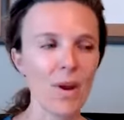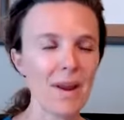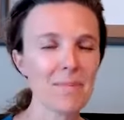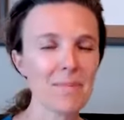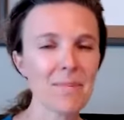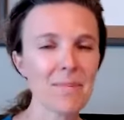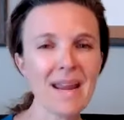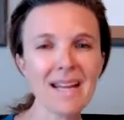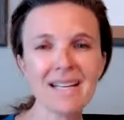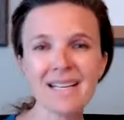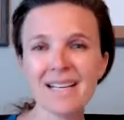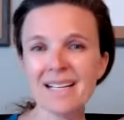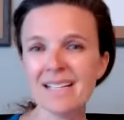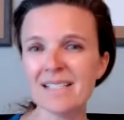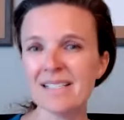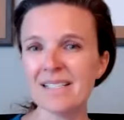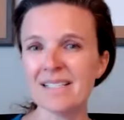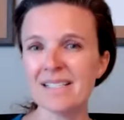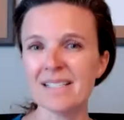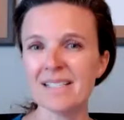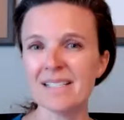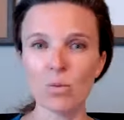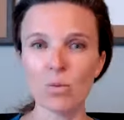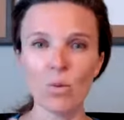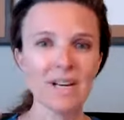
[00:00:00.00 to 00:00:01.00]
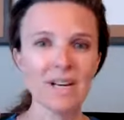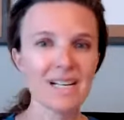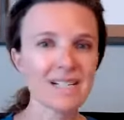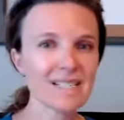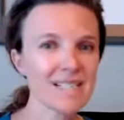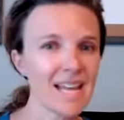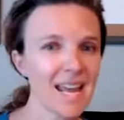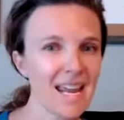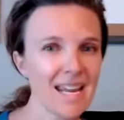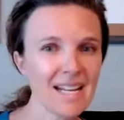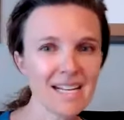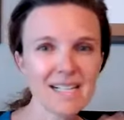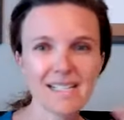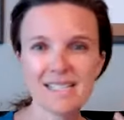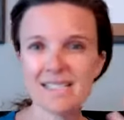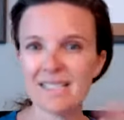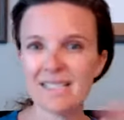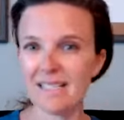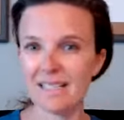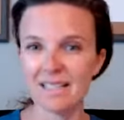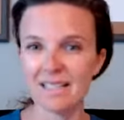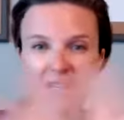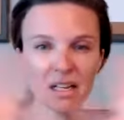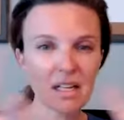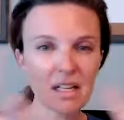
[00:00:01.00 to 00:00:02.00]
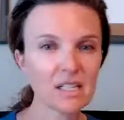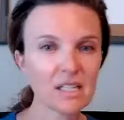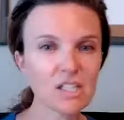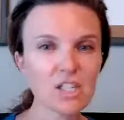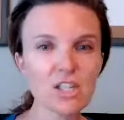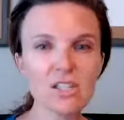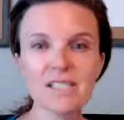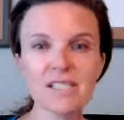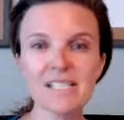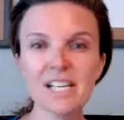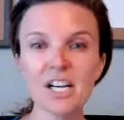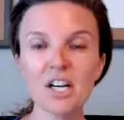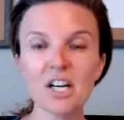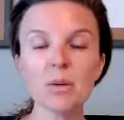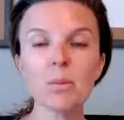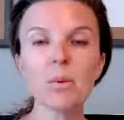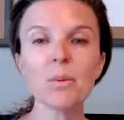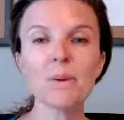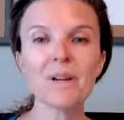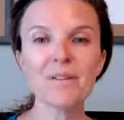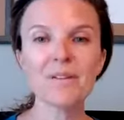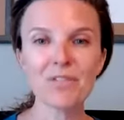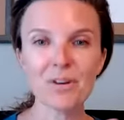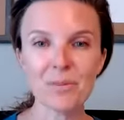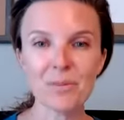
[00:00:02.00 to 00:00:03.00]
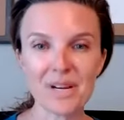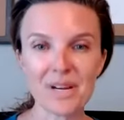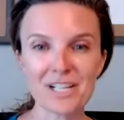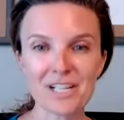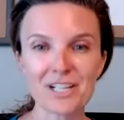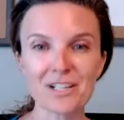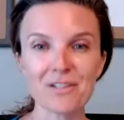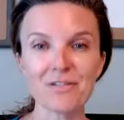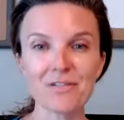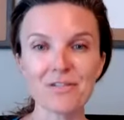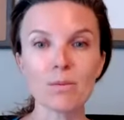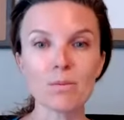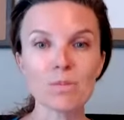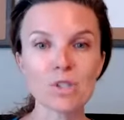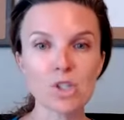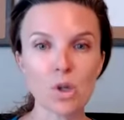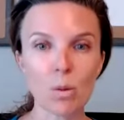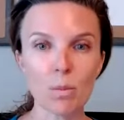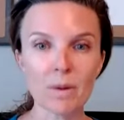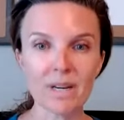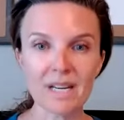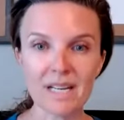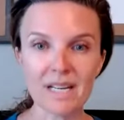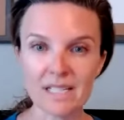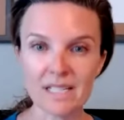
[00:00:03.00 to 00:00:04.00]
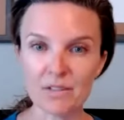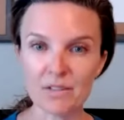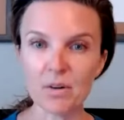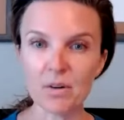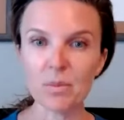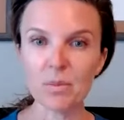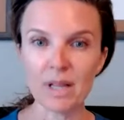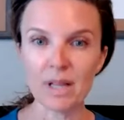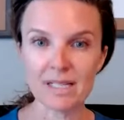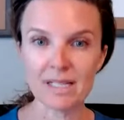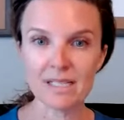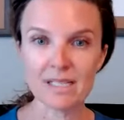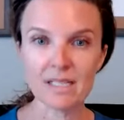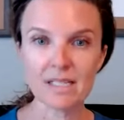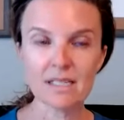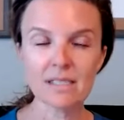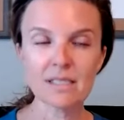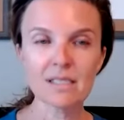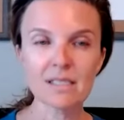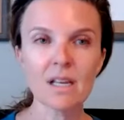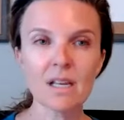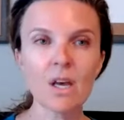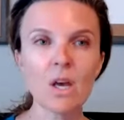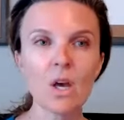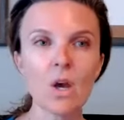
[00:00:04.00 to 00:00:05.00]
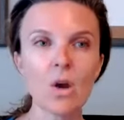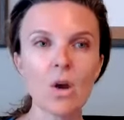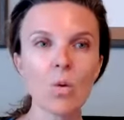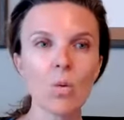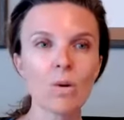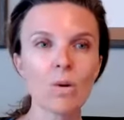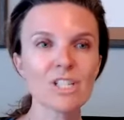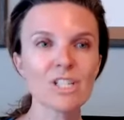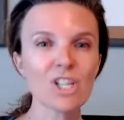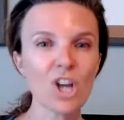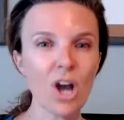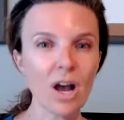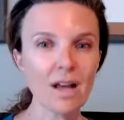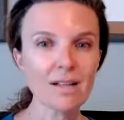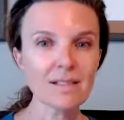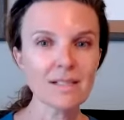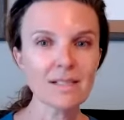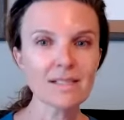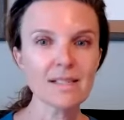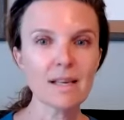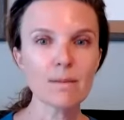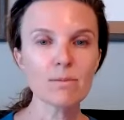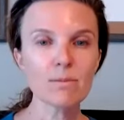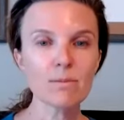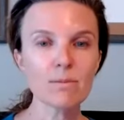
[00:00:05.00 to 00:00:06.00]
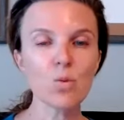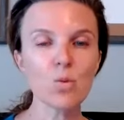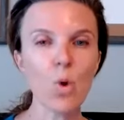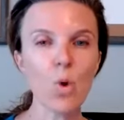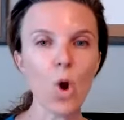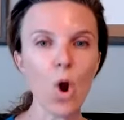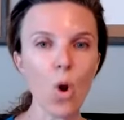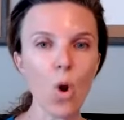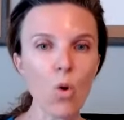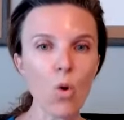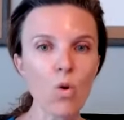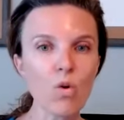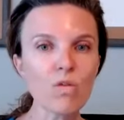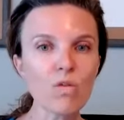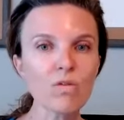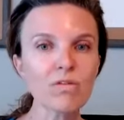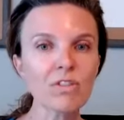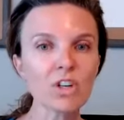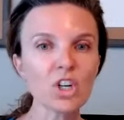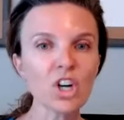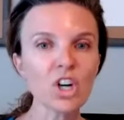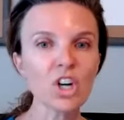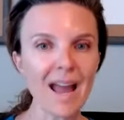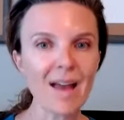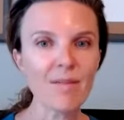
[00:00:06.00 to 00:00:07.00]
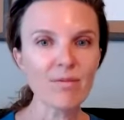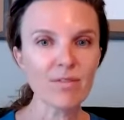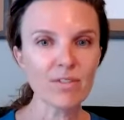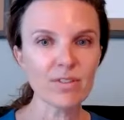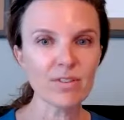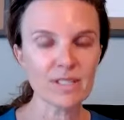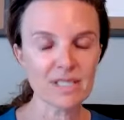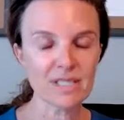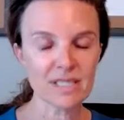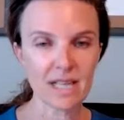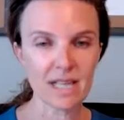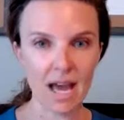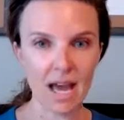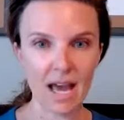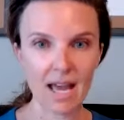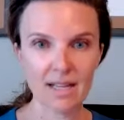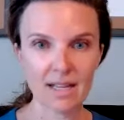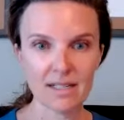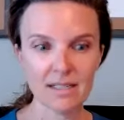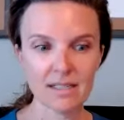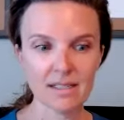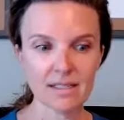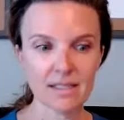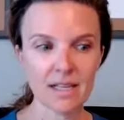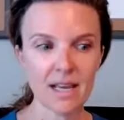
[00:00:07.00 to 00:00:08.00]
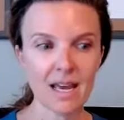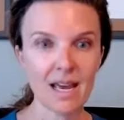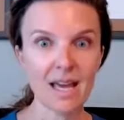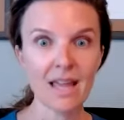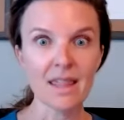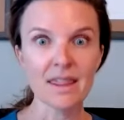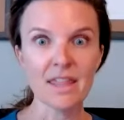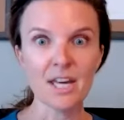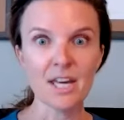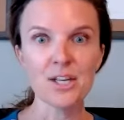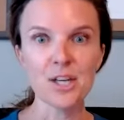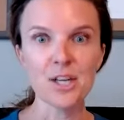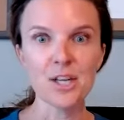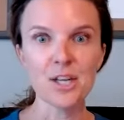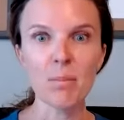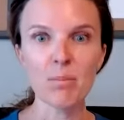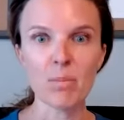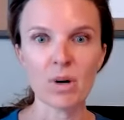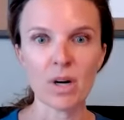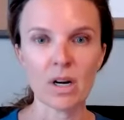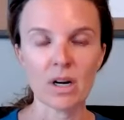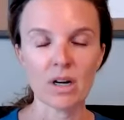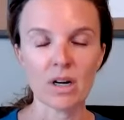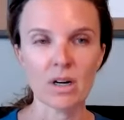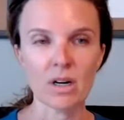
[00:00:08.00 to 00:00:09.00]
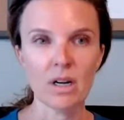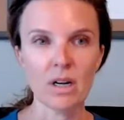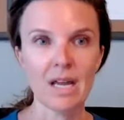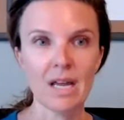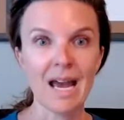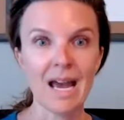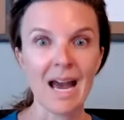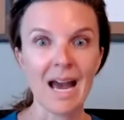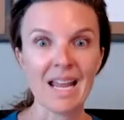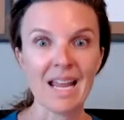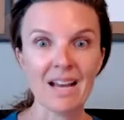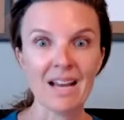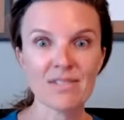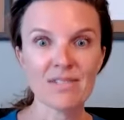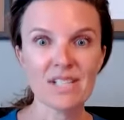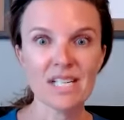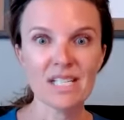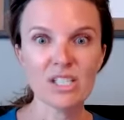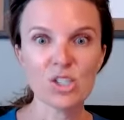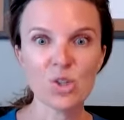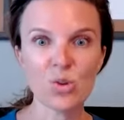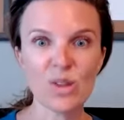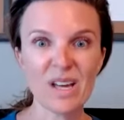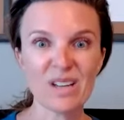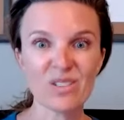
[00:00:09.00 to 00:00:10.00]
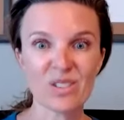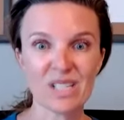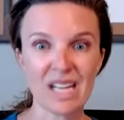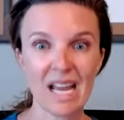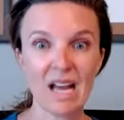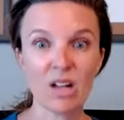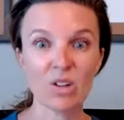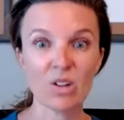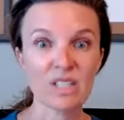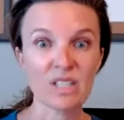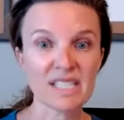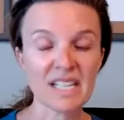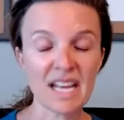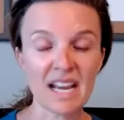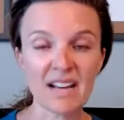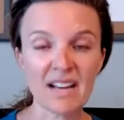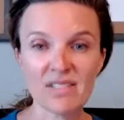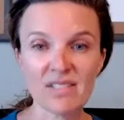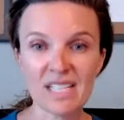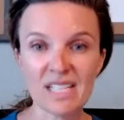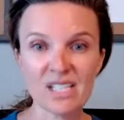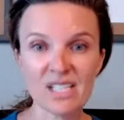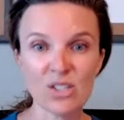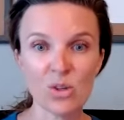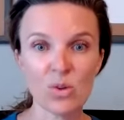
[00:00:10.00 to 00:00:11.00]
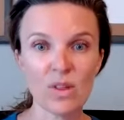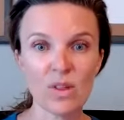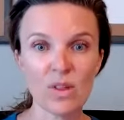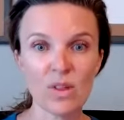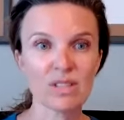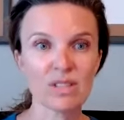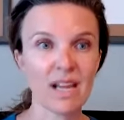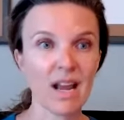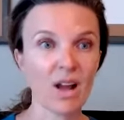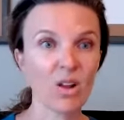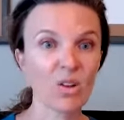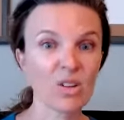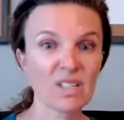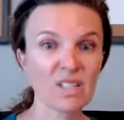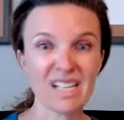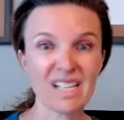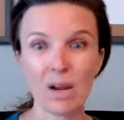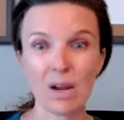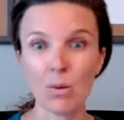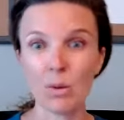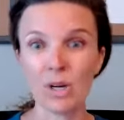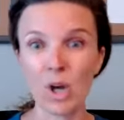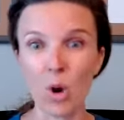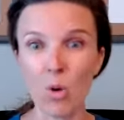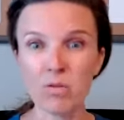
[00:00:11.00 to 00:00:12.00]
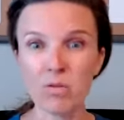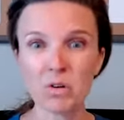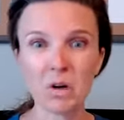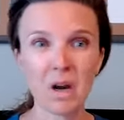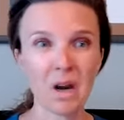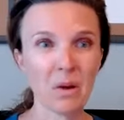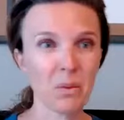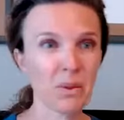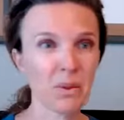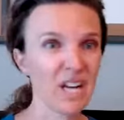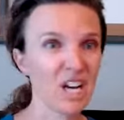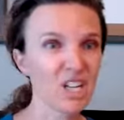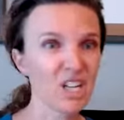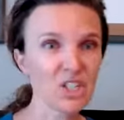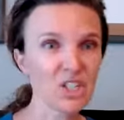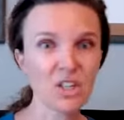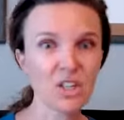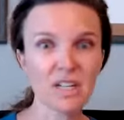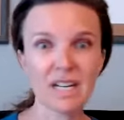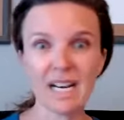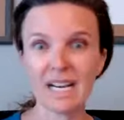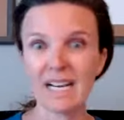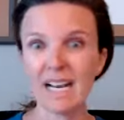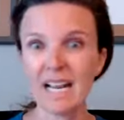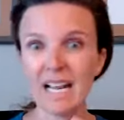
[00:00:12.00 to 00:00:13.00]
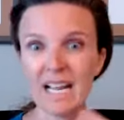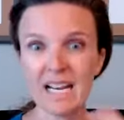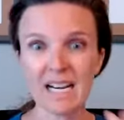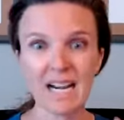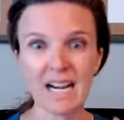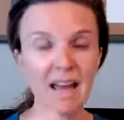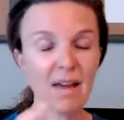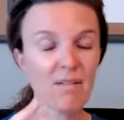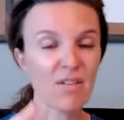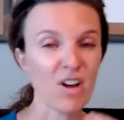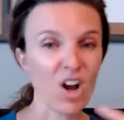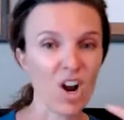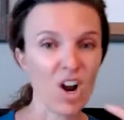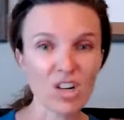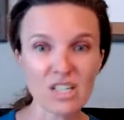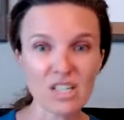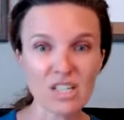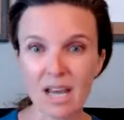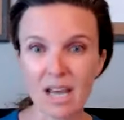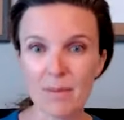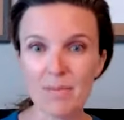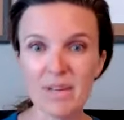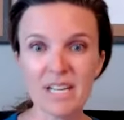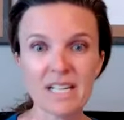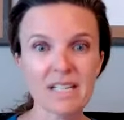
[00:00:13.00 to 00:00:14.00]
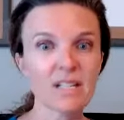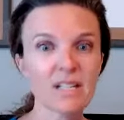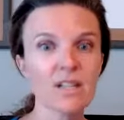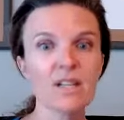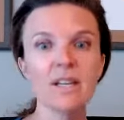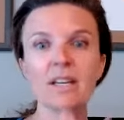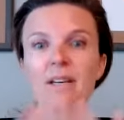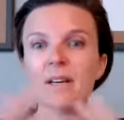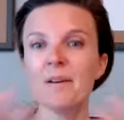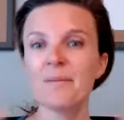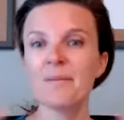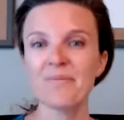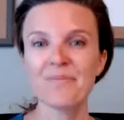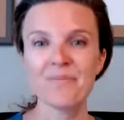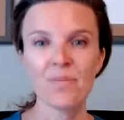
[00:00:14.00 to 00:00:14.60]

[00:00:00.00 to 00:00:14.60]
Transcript: weight maintenance and what it takes, and just terrible information from so many different places, which causes them to overemphasize the number. I have to hit 2000 calories. I have to hit 2000 calories. And I went over, I went under, and I have a hard time hitting it.